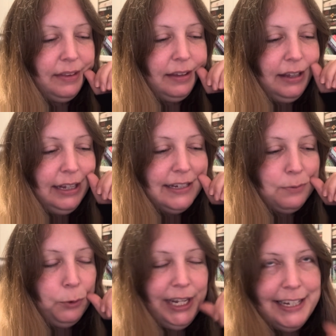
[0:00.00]

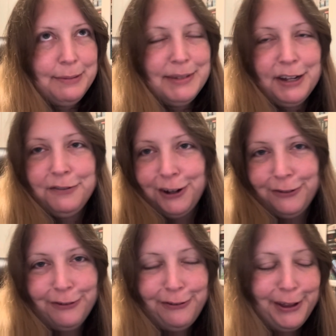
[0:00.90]
he's weaned himself
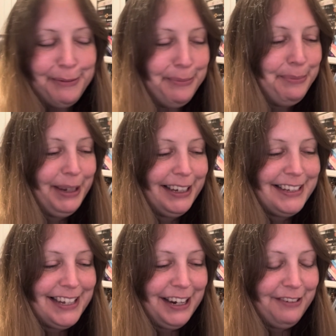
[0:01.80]
off of them
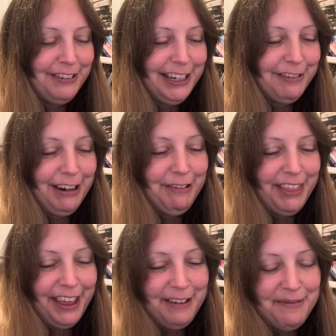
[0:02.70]
because they don't really agree
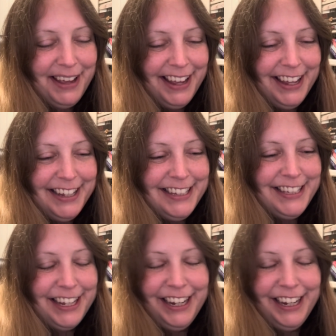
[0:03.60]
with him. So